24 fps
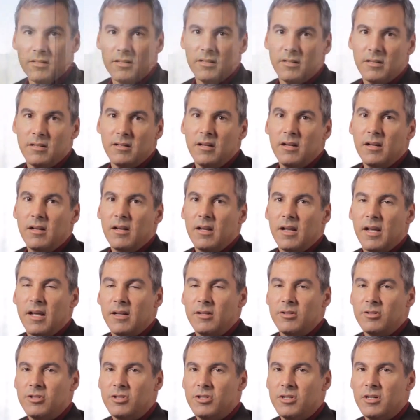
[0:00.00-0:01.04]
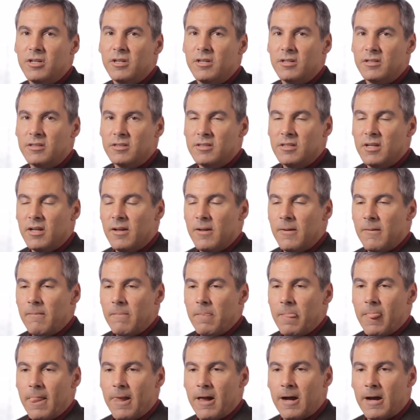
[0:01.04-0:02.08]
and shears,
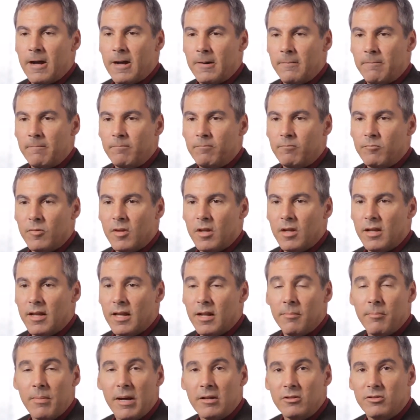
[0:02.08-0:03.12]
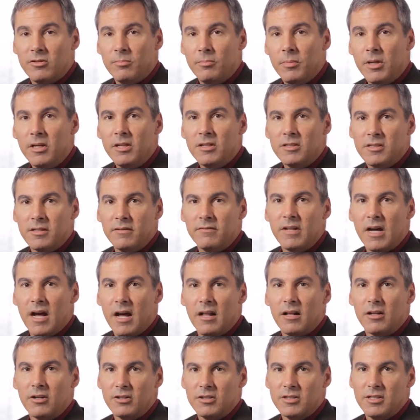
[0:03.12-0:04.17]
can amount to millions of
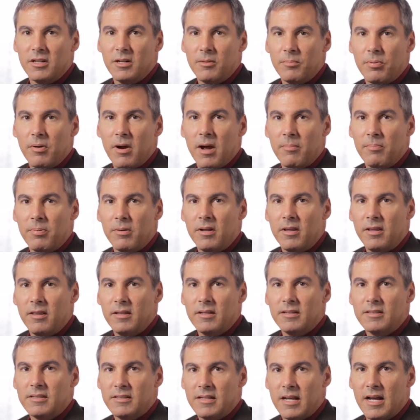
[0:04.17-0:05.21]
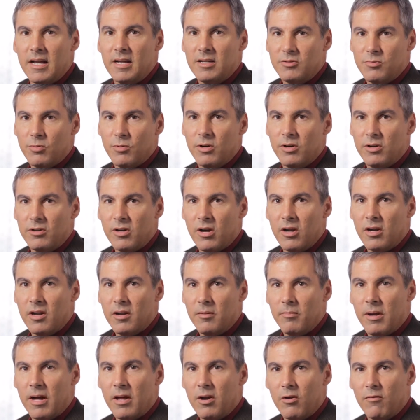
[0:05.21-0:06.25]
dollars in a property this size where you're
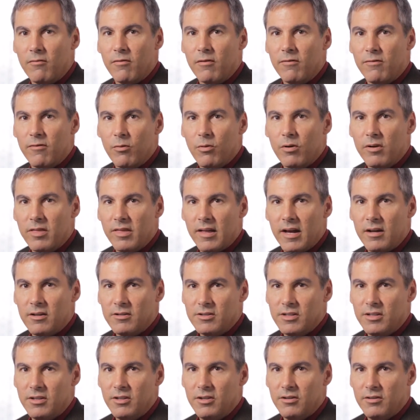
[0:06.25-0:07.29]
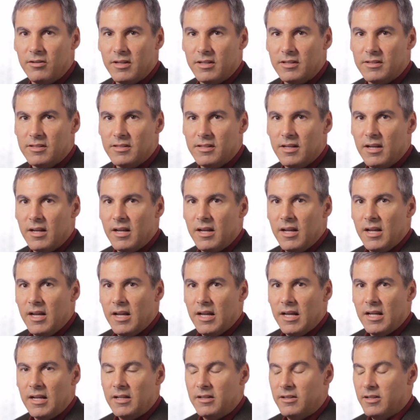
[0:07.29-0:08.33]
talking about over 4,000 units.
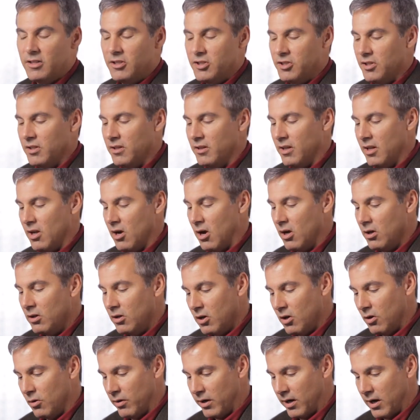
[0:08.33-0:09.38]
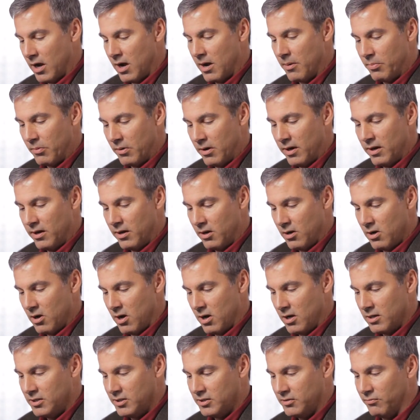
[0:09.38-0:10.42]
In addition, the ongoing operating
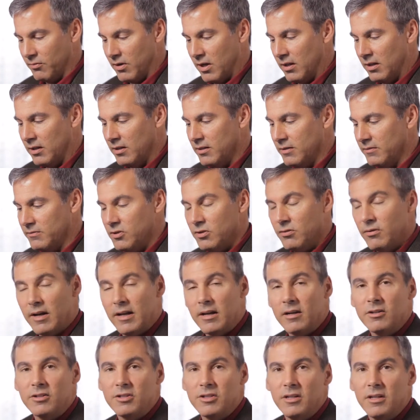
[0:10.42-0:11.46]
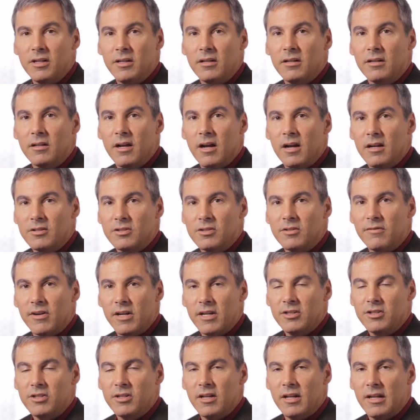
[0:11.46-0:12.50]
costs relative to energy
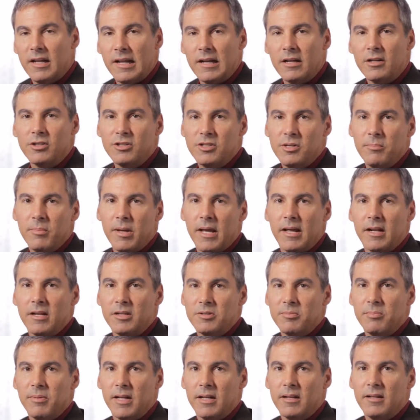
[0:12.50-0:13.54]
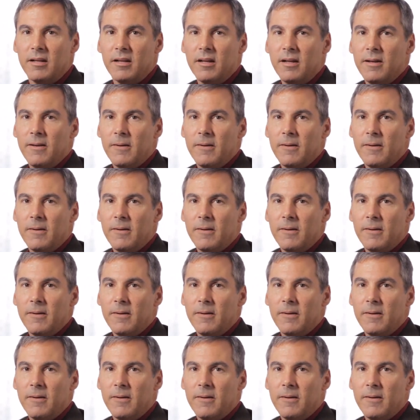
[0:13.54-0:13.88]
conservation and energy management.